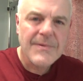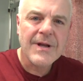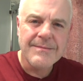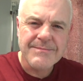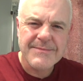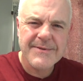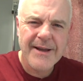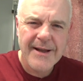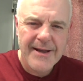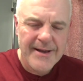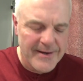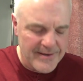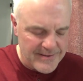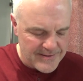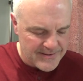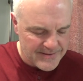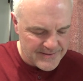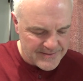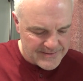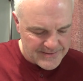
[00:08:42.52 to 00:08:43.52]
I'm
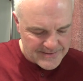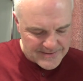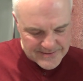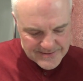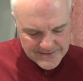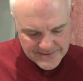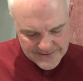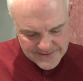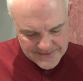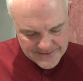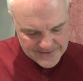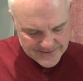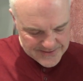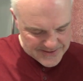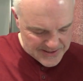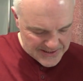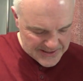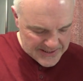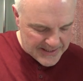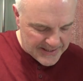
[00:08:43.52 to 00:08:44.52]
tired.
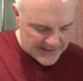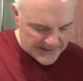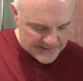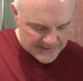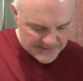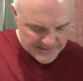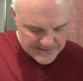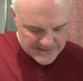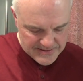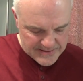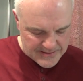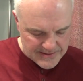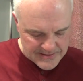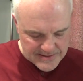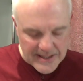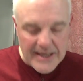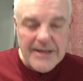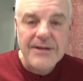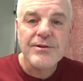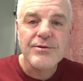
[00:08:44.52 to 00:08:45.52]
It's late.
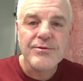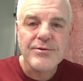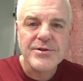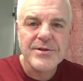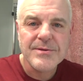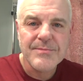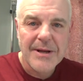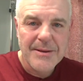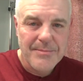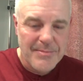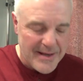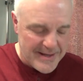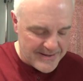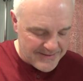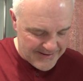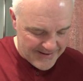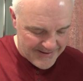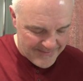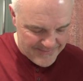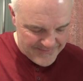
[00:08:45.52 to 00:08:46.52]
It's getting close to my
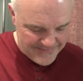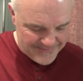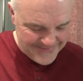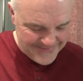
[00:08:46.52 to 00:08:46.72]
bedtime.